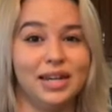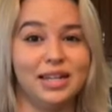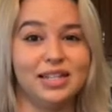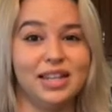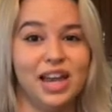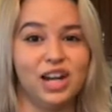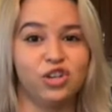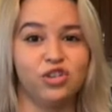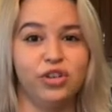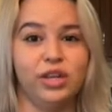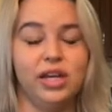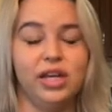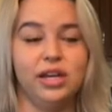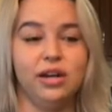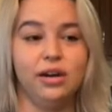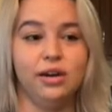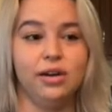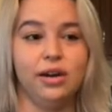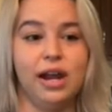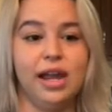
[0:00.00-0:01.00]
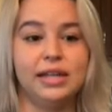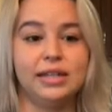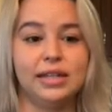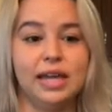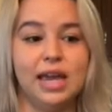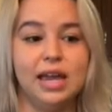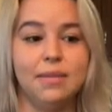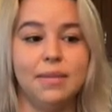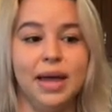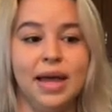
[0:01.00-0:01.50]
is actually here in Grand
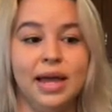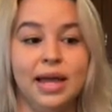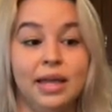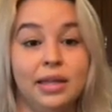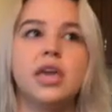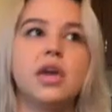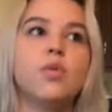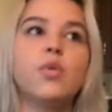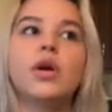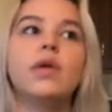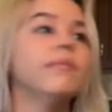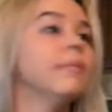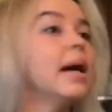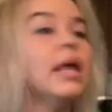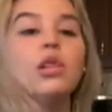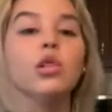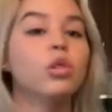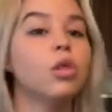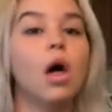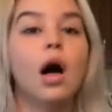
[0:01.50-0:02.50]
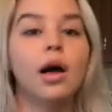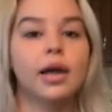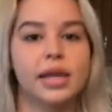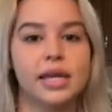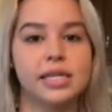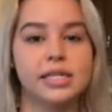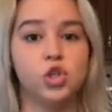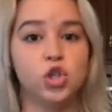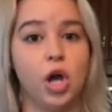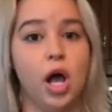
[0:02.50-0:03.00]
Cayman. I think one of my
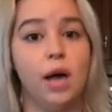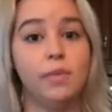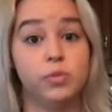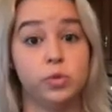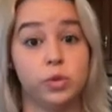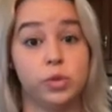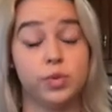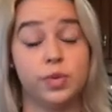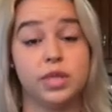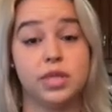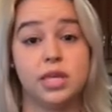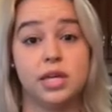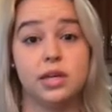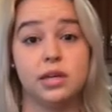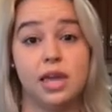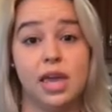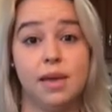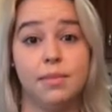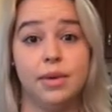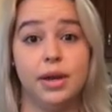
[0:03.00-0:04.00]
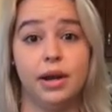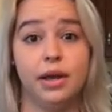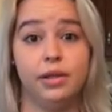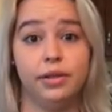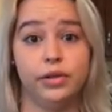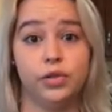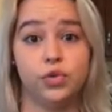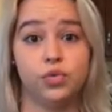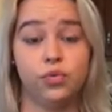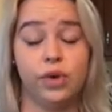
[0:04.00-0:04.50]
longest jobs was with the Cayman
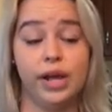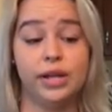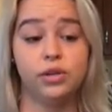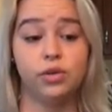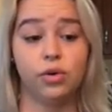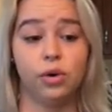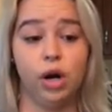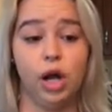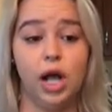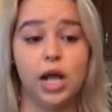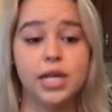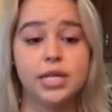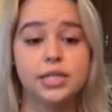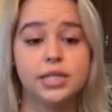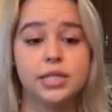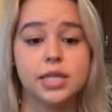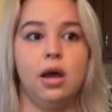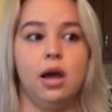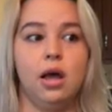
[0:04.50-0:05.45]
Islands Red Cross.